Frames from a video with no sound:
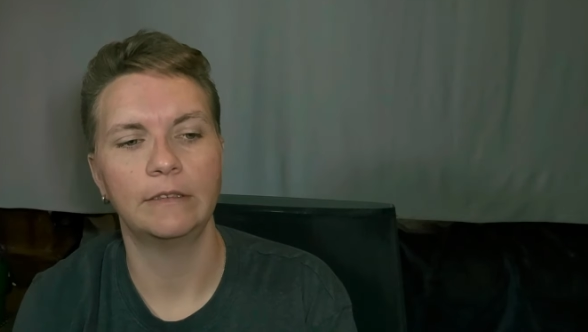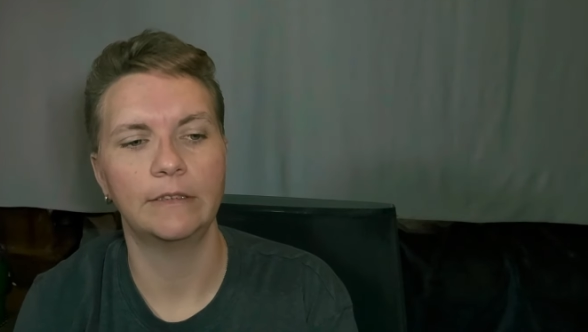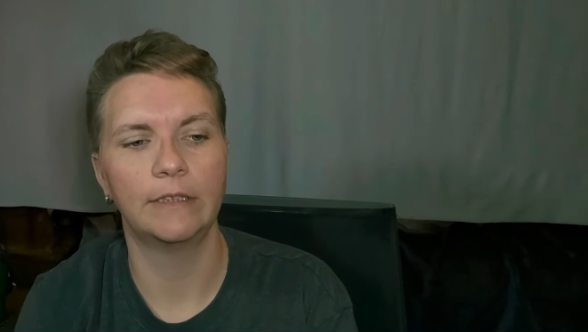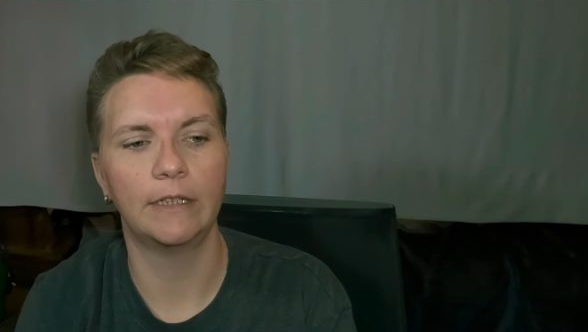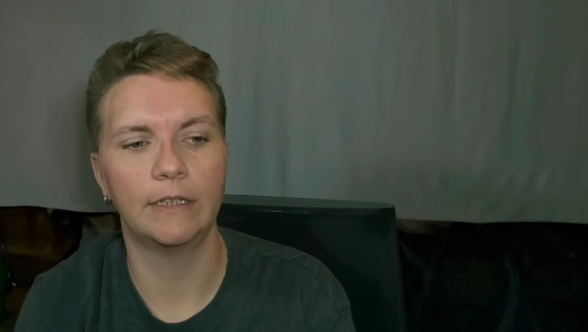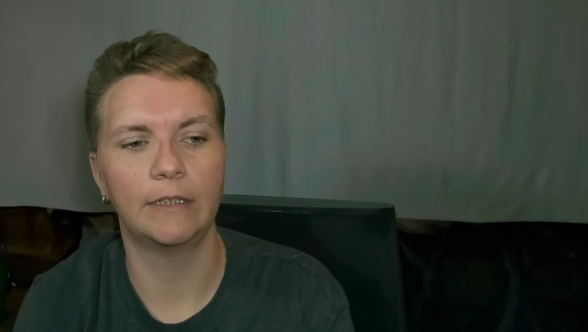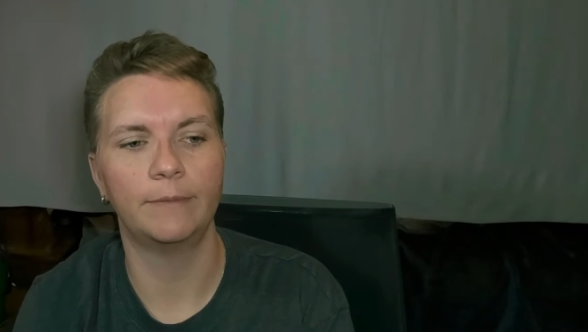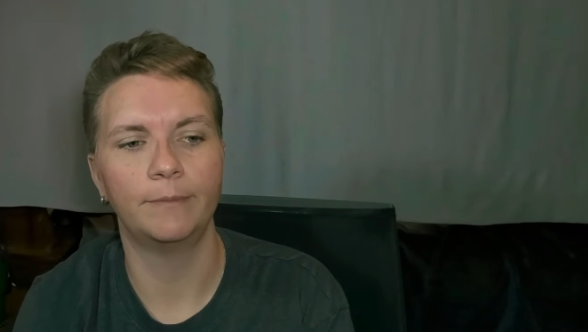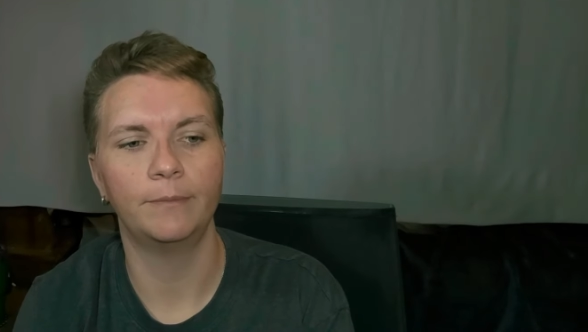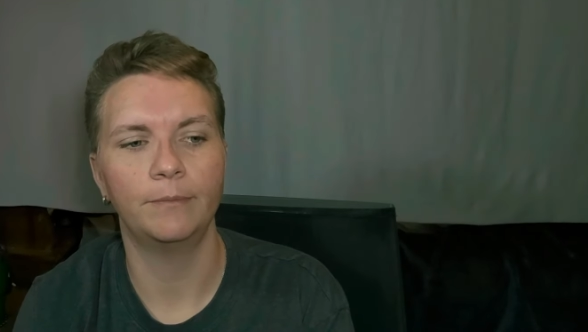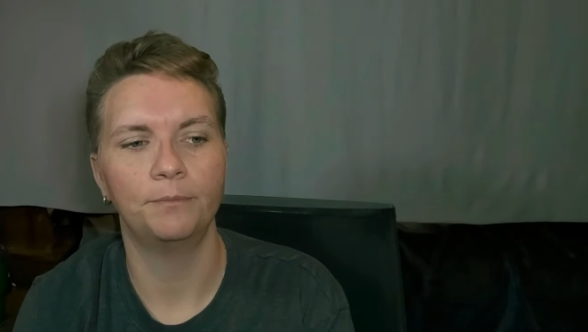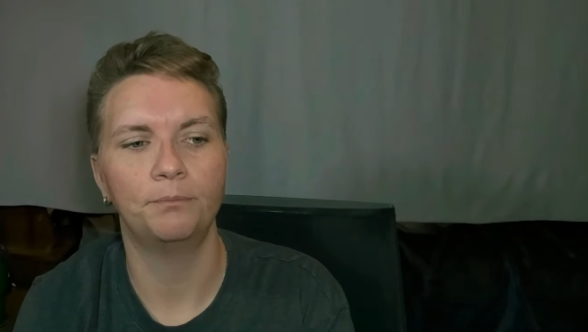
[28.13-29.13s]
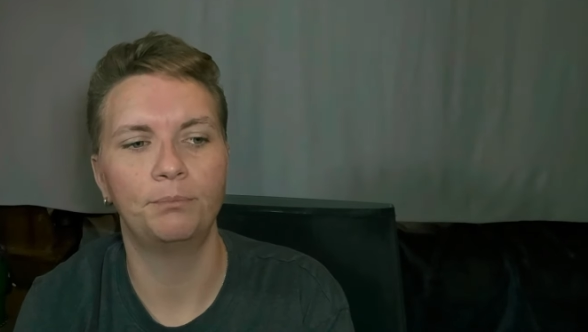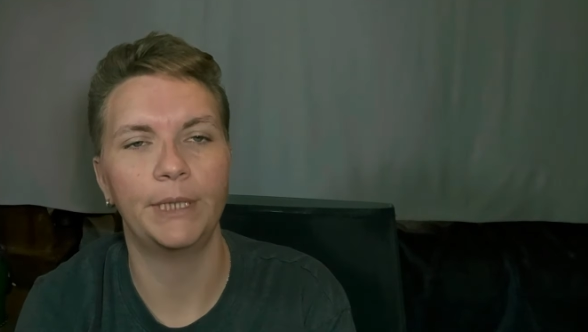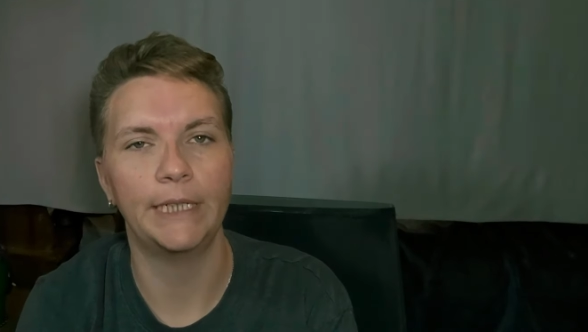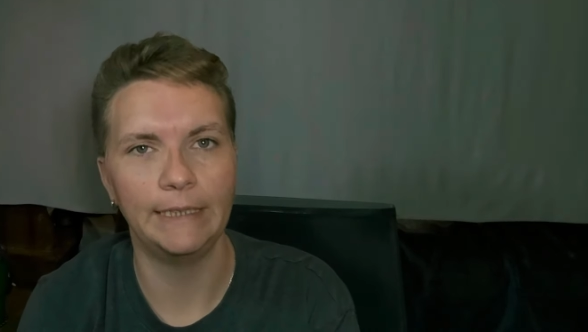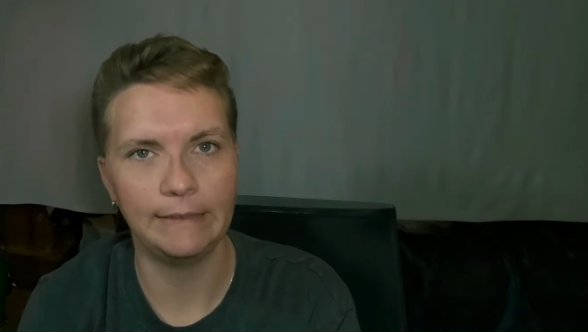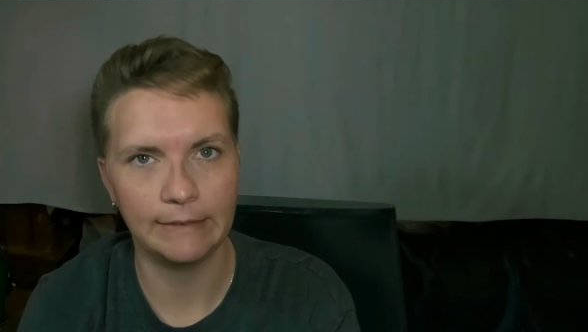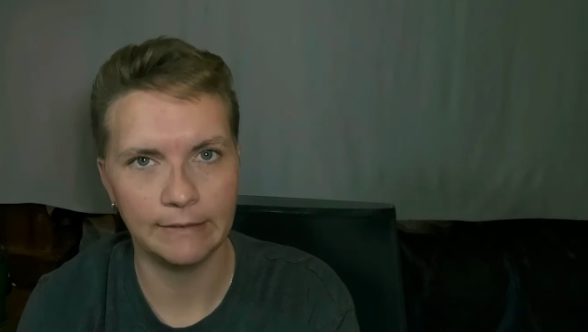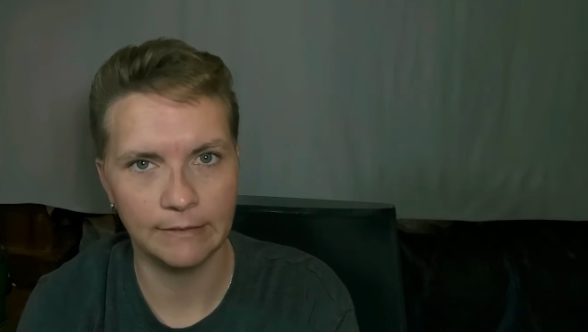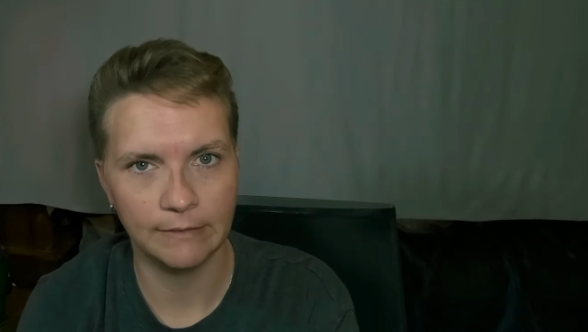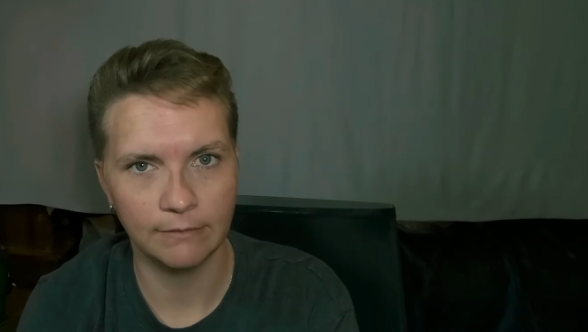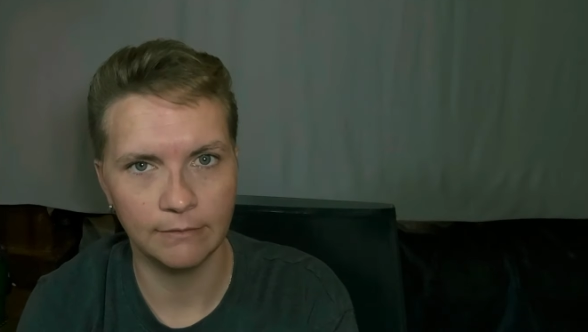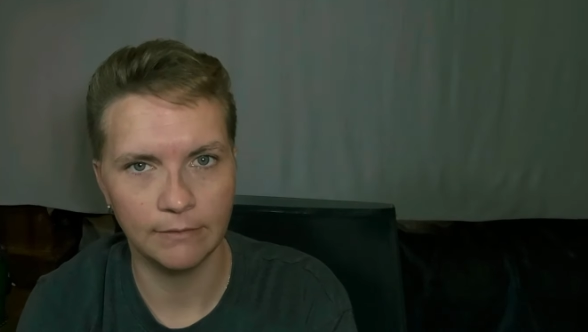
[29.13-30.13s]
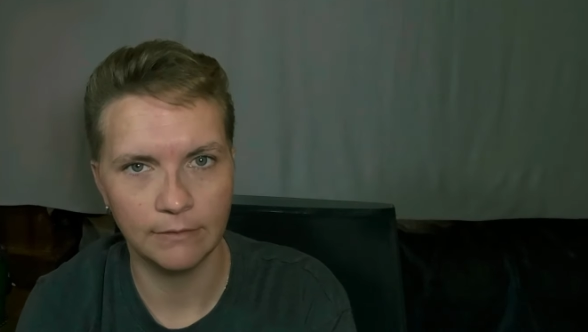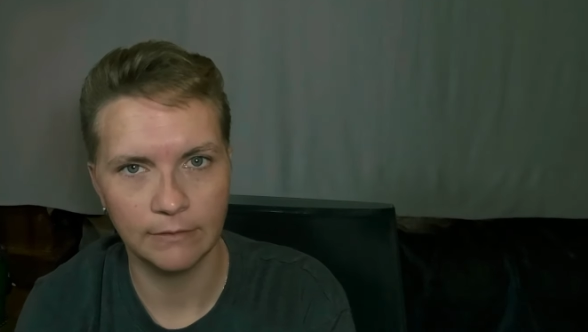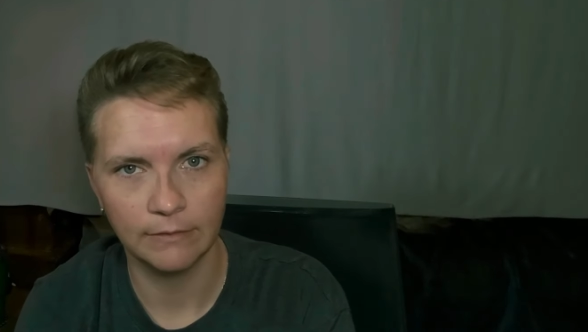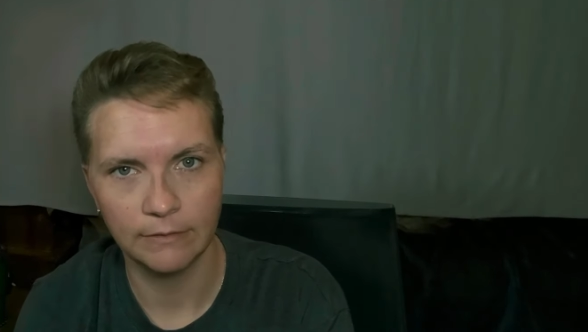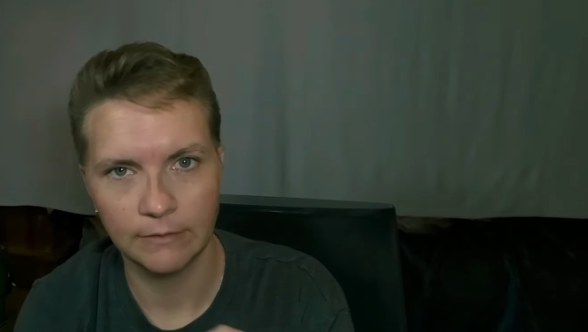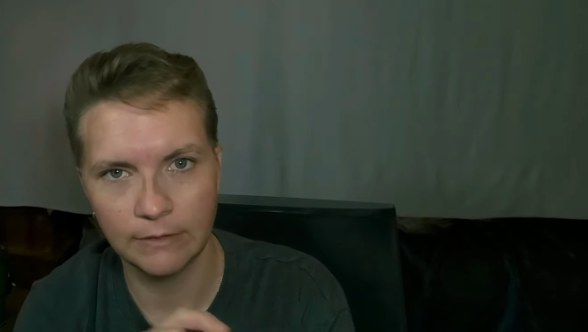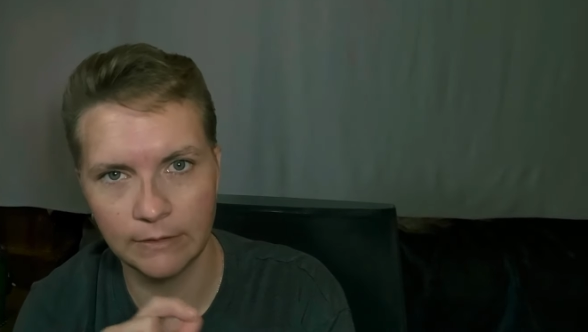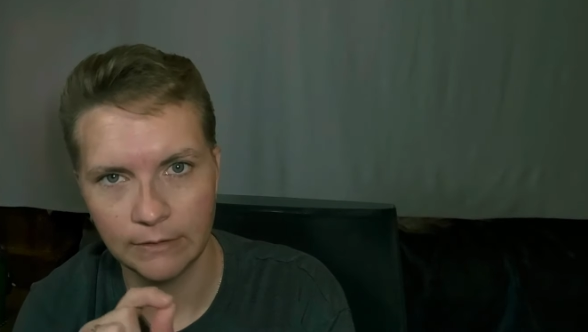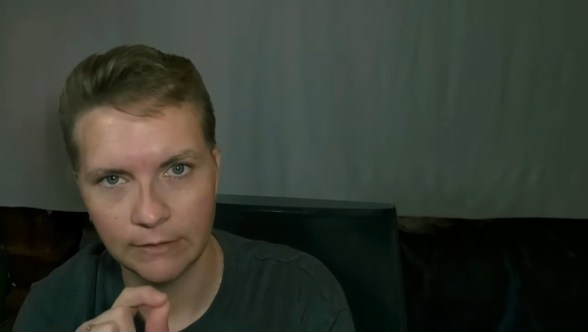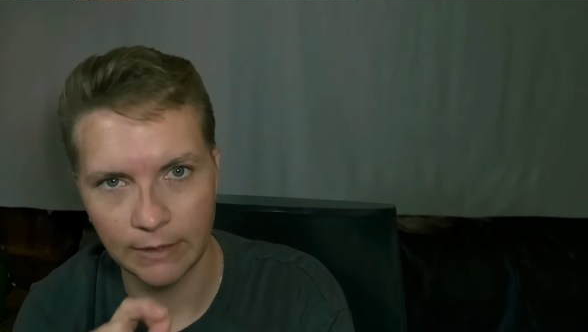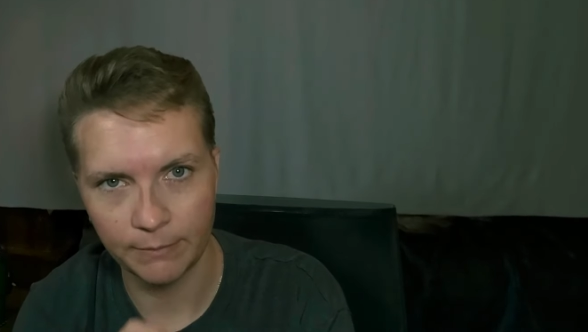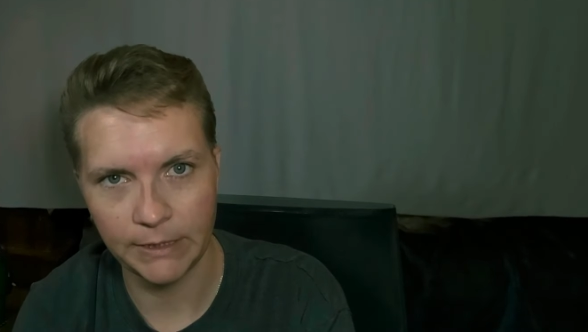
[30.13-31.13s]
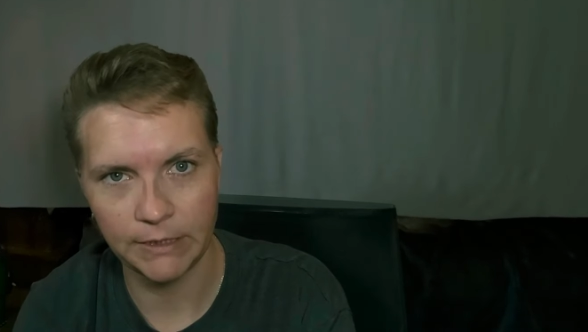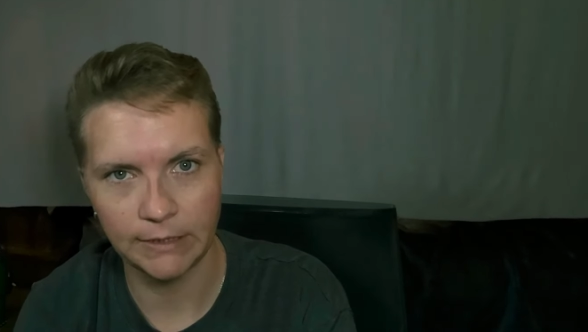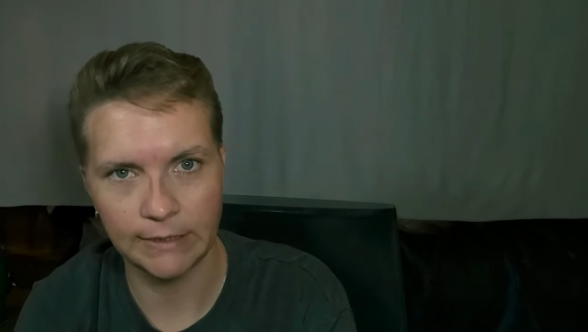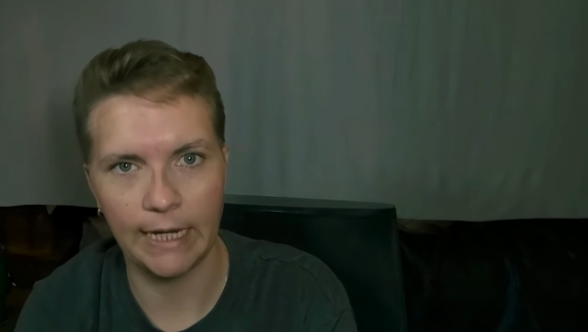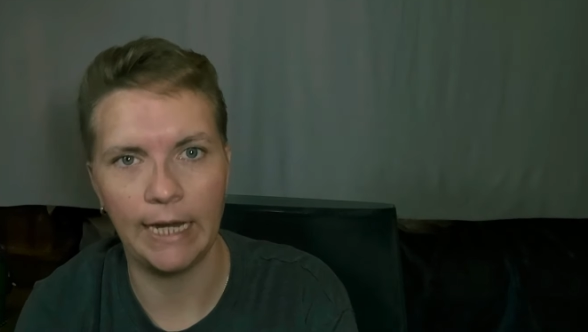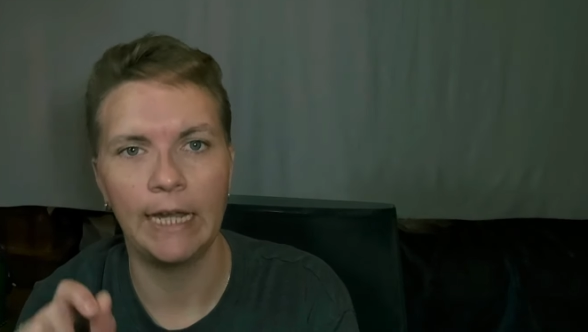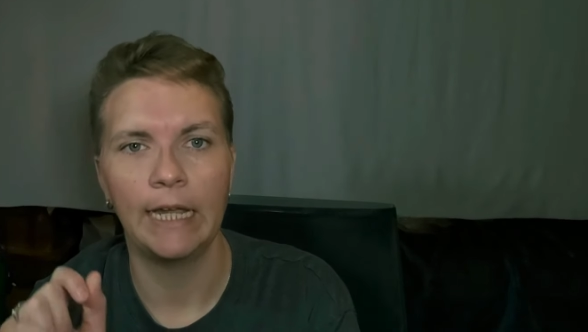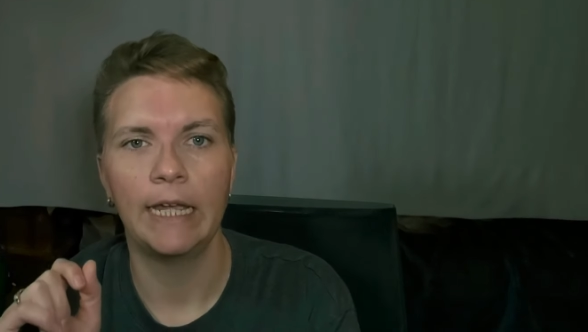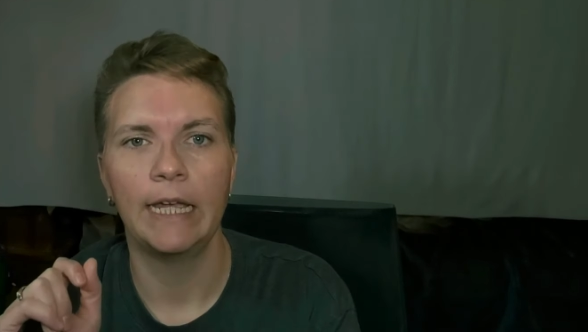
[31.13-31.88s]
But let me just say,